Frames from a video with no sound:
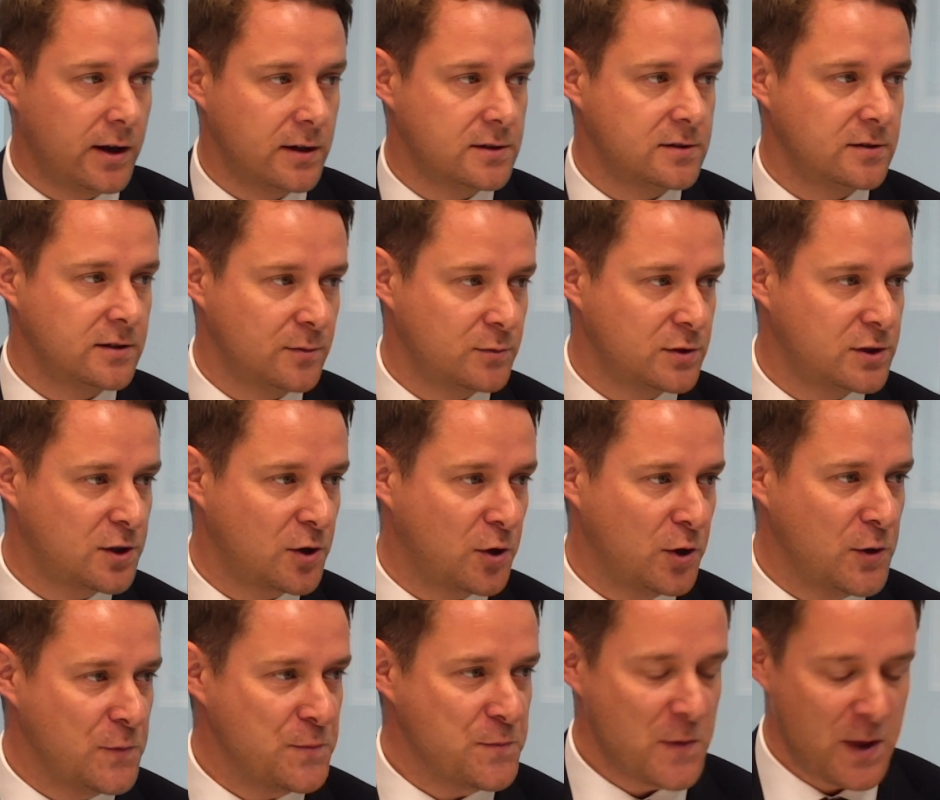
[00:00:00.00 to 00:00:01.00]
answer, I'm
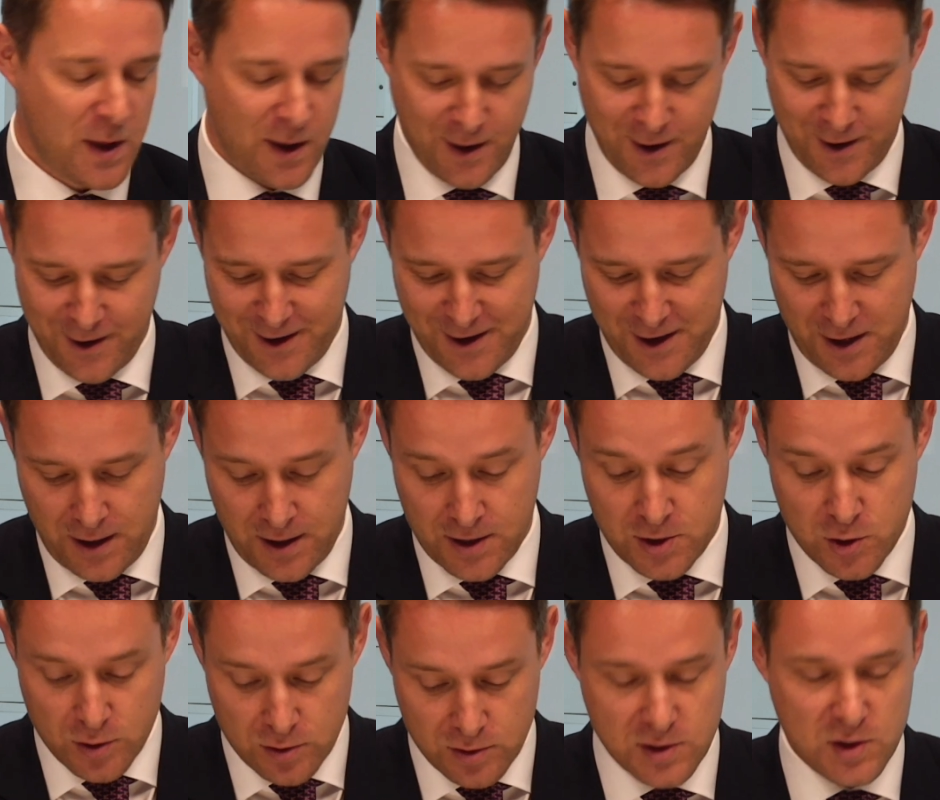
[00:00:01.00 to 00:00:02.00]
sorry.
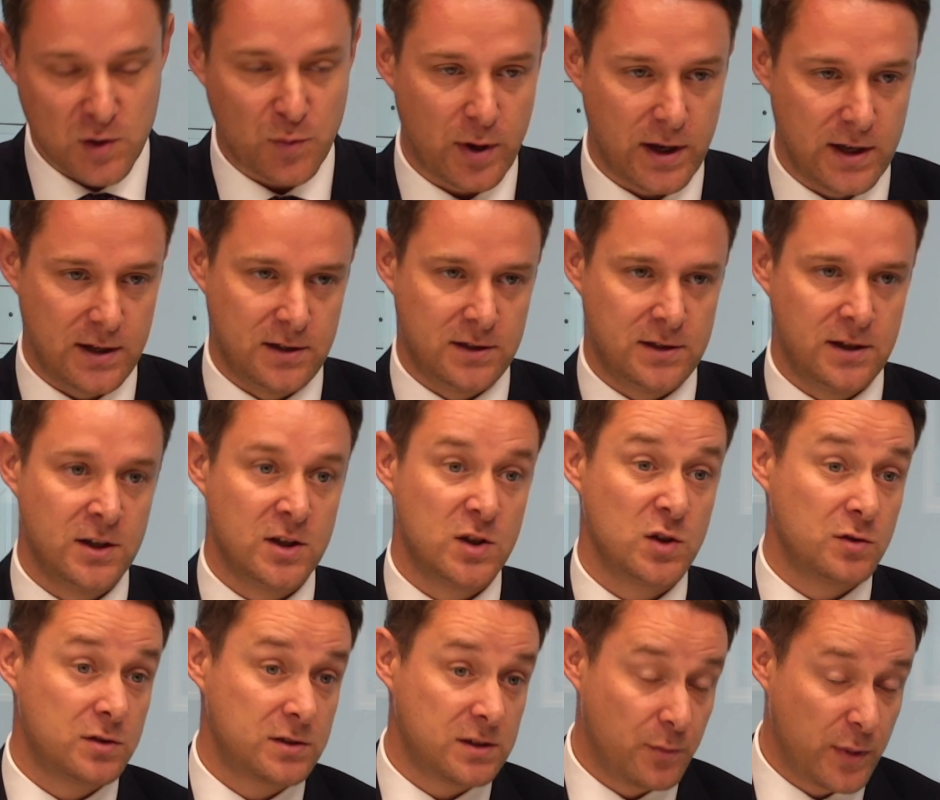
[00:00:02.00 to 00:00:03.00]
It does depend, and
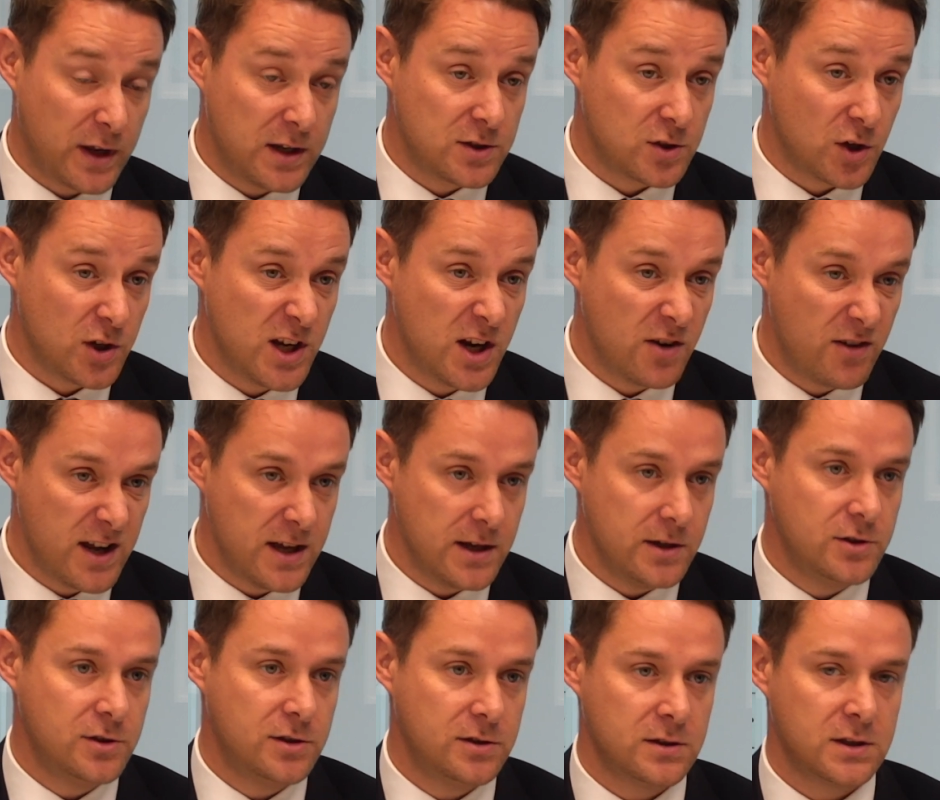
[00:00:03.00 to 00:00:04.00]
it depends on your
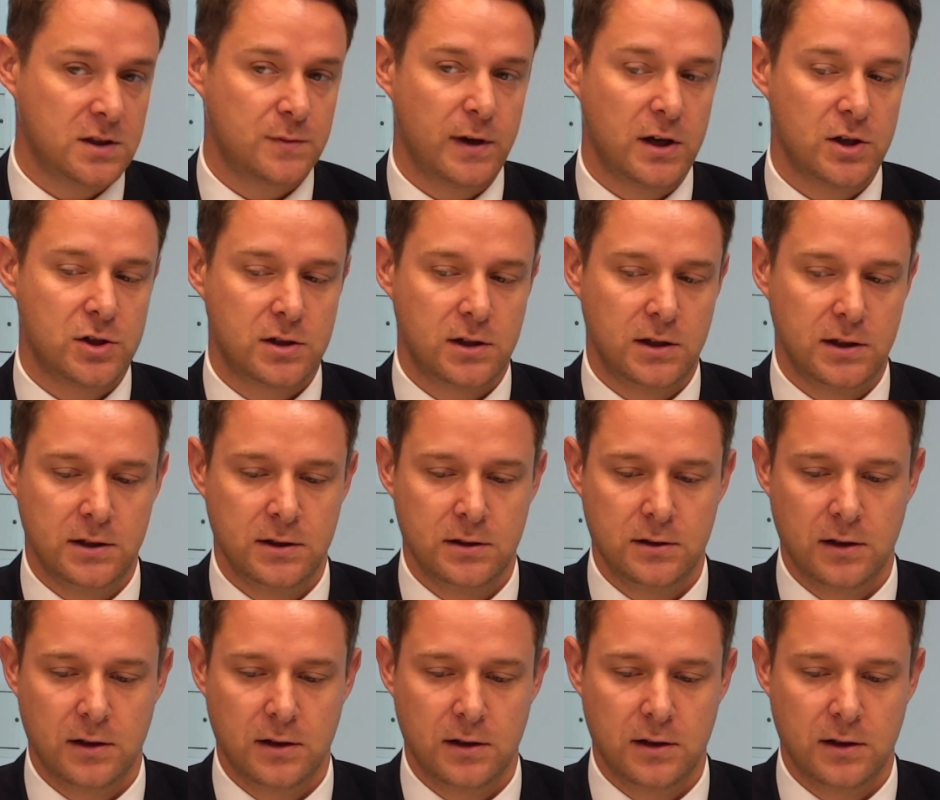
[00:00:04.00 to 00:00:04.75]
age, especially.